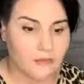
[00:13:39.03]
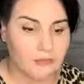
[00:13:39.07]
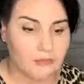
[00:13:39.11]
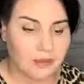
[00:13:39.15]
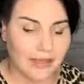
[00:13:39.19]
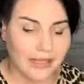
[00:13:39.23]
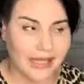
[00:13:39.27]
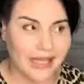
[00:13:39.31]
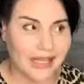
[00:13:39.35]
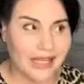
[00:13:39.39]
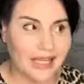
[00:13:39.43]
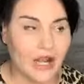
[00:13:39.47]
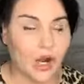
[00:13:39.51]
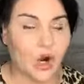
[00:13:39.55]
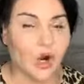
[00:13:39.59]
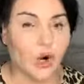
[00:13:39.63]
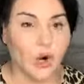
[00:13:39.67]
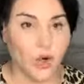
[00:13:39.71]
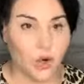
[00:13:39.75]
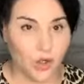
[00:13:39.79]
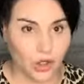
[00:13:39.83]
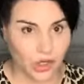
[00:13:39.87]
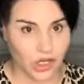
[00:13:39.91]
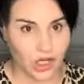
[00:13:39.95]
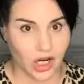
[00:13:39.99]
Be
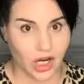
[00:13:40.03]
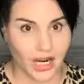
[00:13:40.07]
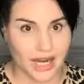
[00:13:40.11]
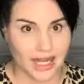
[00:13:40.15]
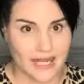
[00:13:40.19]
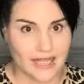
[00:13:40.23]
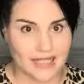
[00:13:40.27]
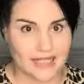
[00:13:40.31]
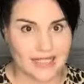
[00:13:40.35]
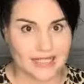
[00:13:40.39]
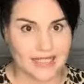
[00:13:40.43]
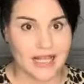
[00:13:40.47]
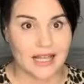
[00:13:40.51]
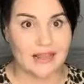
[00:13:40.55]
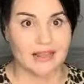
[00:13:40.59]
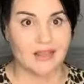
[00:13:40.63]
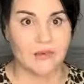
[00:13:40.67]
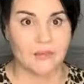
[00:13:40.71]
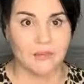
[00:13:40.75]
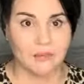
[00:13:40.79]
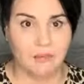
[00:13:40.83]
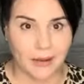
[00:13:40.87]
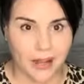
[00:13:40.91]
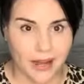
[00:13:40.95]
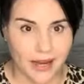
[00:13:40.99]
organized.
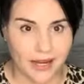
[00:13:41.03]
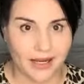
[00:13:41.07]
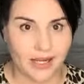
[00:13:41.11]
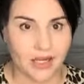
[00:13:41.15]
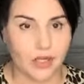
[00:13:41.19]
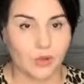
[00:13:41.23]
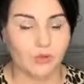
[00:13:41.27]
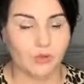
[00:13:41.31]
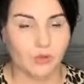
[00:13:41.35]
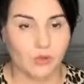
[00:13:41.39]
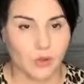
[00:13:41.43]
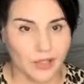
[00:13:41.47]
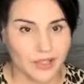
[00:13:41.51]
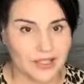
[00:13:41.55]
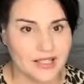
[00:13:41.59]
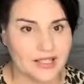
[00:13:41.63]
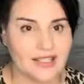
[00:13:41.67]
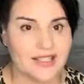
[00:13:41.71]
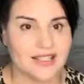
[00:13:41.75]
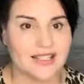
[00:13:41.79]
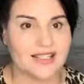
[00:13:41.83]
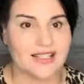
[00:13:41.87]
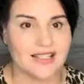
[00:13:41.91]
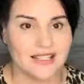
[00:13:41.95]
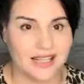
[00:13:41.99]
The bank wants
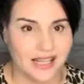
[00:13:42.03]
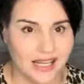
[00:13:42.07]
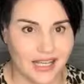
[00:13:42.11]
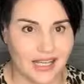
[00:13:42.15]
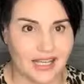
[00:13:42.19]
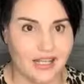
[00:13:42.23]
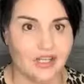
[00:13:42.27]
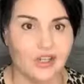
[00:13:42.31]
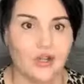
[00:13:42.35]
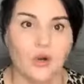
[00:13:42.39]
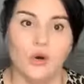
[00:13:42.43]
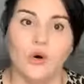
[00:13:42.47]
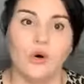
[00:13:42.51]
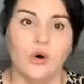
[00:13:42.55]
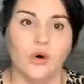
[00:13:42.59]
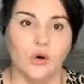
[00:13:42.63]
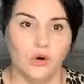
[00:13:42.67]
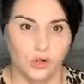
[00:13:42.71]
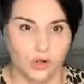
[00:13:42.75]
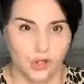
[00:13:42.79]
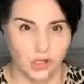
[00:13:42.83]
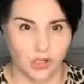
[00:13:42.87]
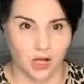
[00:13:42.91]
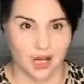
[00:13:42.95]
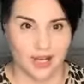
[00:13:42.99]
to see you're
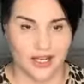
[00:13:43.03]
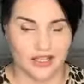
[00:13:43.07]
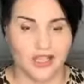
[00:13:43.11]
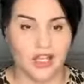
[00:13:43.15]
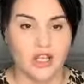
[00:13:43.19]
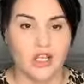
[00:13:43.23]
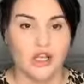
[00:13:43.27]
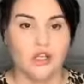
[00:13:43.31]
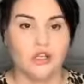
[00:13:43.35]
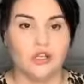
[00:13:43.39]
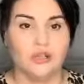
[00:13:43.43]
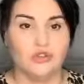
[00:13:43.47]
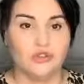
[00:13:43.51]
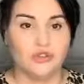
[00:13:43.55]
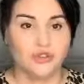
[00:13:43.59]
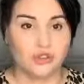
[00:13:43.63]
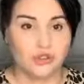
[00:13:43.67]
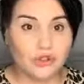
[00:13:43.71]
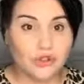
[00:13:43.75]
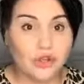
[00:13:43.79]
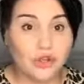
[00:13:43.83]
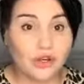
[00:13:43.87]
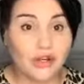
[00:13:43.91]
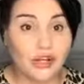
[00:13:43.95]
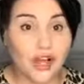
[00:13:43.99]
organized.
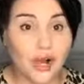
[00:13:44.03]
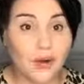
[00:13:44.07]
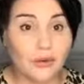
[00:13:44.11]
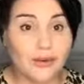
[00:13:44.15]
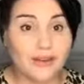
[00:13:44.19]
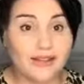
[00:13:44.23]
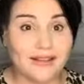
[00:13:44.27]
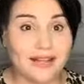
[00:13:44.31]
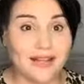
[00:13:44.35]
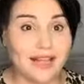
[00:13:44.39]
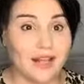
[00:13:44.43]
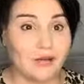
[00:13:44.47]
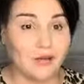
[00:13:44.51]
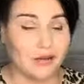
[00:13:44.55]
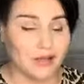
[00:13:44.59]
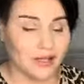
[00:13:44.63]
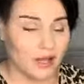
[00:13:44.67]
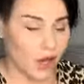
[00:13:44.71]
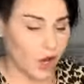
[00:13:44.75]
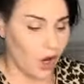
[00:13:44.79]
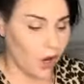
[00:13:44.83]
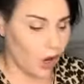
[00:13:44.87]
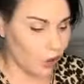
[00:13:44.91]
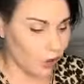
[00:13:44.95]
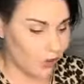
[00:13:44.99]
Do not go in there with a
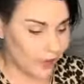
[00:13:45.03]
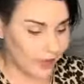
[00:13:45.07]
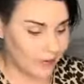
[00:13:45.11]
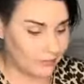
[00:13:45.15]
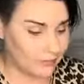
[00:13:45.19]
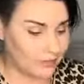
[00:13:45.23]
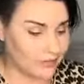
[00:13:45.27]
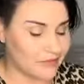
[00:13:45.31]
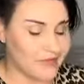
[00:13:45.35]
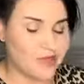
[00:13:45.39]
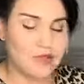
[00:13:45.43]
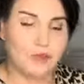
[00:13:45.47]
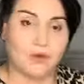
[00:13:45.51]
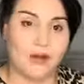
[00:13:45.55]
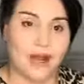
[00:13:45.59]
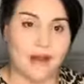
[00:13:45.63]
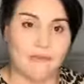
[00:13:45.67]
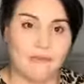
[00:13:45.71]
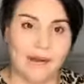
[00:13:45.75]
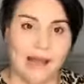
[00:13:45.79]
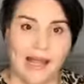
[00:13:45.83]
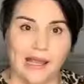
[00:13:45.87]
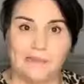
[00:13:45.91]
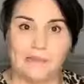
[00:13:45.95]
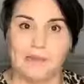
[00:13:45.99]
whole heap of
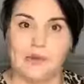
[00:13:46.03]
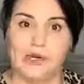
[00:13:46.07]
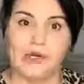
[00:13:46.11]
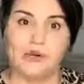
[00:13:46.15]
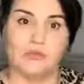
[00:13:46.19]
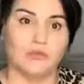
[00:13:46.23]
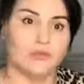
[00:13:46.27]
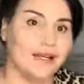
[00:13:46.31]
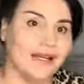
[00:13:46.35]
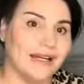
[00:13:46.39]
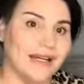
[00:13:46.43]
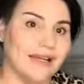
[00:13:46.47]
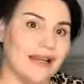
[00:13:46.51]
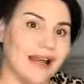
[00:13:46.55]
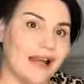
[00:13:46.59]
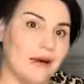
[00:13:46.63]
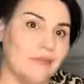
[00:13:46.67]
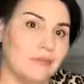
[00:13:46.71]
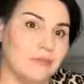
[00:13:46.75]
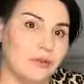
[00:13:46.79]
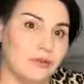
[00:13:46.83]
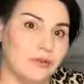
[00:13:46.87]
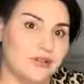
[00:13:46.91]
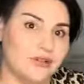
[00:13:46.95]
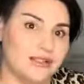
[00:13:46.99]
scrap paper, written
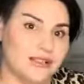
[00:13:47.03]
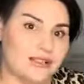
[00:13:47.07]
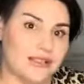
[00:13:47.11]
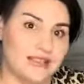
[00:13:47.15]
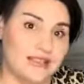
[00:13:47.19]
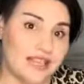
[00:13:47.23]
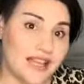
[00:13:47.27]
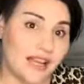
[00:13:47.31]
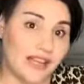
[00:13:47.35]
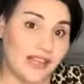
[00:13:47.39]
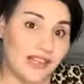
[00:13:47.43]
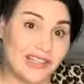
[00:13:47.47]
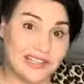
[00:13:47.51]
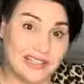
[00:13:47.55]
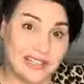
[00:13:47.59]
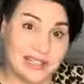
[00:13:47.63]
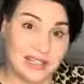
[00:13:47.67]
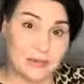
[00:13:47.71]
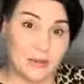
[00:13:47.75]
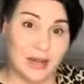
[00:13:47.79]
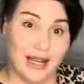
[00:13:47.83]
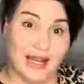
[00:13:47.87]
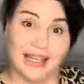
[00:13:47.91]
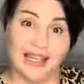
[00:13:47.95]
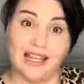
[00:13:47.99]
out books and say, oh, this
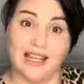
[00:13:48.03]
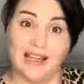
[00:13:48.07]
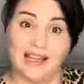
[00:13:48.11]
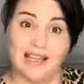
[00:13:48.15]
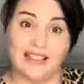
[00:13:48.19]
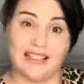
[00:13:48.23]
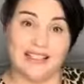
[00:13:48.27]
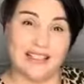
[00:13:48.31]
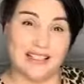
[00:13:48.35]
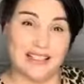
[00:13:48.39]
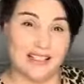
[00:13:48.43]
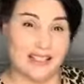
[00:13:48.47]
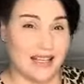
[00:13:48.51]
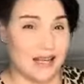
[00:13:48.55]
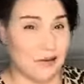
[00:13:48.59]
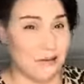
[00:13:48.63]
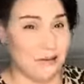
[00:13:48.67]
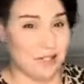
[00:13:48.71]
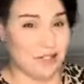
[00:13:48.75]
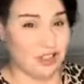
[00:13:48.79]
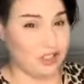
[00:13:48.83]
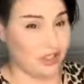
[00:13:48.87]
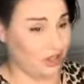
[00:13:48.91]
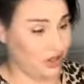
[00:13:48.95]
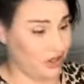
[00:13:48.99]
is my accounts, this is how
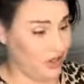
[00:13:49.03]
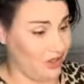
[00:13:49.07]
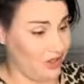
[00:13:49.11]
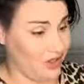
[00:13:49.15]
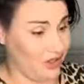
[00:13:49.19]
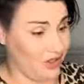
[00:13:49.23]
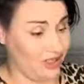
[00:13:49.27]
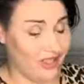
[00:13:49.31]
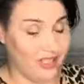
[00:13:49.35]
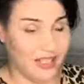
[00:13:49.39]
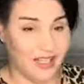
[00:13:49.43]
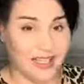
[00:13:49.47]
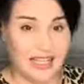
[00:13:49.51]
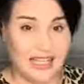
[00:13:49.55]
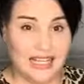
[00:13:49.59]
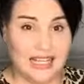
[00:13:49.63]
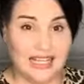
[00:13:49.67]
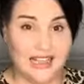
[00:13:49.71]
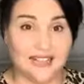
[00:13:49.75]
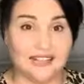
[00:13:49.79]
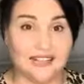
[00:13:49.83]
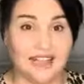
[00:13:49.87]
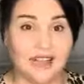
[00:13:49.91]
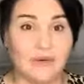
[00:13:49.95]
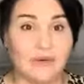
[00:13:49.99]
much I earned.
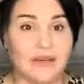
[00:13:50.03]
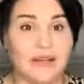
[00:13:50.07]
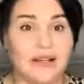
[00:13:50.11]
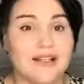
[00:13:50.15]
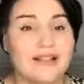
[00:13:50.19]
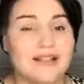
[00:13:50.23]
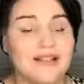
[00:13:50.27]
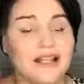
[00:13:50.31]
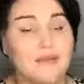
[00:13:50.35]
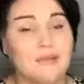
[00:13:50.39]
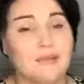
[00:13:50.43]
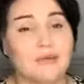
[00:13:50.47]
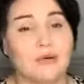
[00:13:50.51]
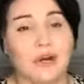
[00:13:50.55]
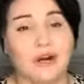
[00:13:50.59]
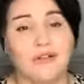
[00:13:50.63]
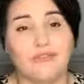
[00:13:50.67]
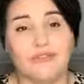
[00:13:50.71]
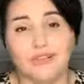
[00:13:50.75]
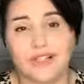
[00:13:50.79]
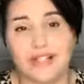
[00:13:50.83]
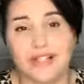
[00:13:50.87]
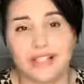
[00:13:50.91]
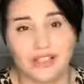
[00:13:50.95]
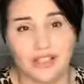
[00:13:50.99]
They want to see
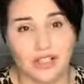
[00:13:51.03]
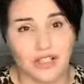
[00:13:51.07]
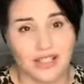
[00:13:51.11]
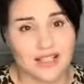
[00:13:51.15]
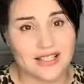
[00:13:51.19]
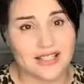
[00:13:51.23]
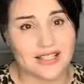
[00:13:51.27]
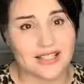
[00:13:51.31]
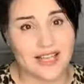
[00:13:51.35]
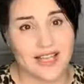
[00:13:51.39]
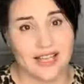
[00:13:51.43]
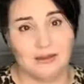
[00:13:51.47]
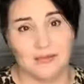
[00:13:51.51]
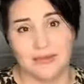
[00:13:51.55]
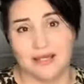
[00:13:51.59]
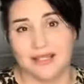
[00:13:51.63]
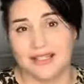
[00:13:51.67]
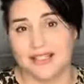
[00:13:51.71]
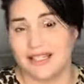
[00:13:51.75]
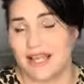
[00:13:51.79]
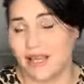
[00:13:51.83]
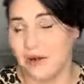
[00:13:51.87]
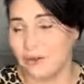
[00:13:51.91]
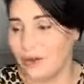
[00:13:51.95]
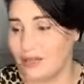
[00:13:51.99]
profit and loss
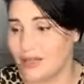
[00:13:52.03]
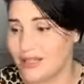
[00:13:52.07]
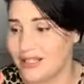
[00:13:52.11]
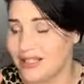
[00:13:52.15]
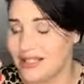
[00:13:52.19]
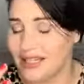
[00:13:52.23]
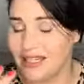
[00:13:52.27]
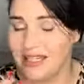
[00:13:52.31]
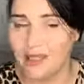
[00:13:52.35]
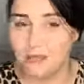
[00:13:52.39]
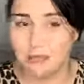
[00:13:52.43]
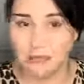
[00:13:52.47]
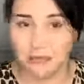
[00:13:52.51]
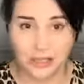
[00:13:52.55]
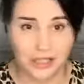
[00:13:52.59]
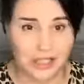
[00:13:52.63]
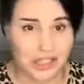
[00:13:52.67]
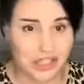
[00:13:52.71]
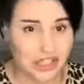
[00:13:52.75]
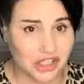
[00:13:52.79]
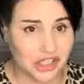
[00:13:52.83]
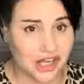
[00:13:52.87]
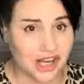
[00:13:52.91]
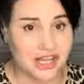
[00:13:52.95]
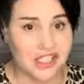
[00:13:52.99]
statements. They want to see
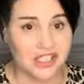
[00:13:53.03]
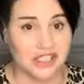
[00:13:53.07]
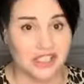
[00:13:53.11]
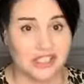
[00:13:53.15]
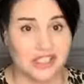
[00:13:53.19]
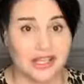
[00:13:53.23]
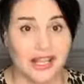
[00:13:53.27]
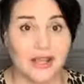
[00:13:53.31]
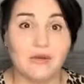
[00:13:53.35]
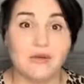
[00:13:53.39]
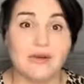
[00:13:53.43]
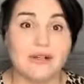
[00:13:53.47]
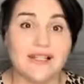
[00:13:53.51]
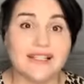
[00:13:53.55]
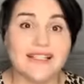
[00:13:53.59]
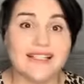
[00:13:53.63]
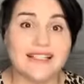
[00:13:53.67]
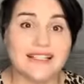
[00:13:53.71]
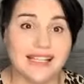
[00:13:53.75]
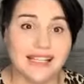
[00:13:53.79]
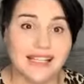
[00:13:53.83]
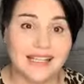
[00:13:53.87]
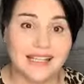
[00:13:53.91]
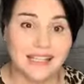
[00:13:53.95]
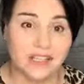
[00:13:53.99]
depreciation. They want to
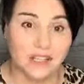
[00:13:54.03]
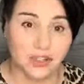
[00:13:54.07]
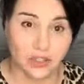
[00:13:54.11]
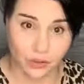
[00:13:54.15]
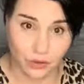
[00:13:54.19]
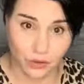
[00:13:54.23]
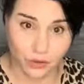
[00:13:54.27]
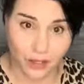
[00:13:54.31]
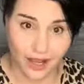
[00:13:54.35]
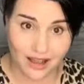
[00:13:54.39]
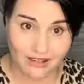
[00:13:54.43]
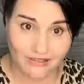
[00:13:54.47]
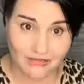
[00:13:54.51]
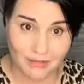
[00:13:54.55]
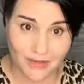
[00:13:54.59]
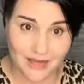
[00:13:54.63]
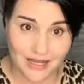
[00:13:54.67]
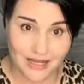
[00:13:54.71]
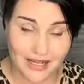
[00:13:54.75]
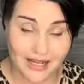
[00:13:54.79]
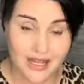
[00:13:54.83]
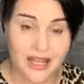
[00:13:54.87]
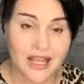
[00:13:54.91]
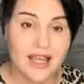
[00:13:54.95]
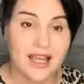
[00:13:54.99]
see that you have
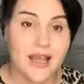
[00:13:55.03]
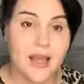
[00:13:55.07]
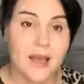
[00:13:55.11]
been